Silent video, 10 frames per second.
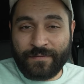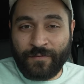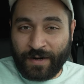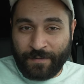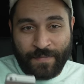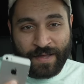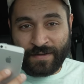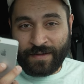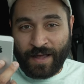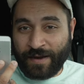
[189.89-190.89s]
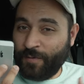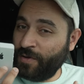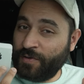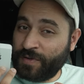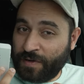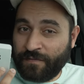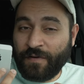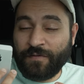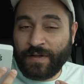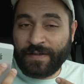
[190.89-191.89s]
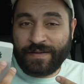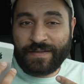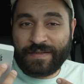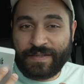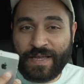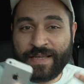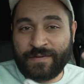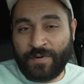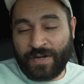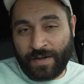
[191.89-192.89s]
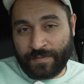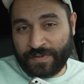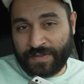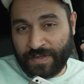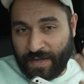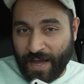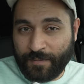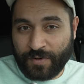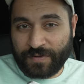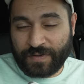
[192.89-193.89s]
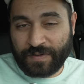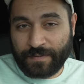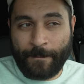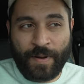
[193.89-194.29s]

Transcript: recommend anyone using a phone like this is when it comes to the cameras.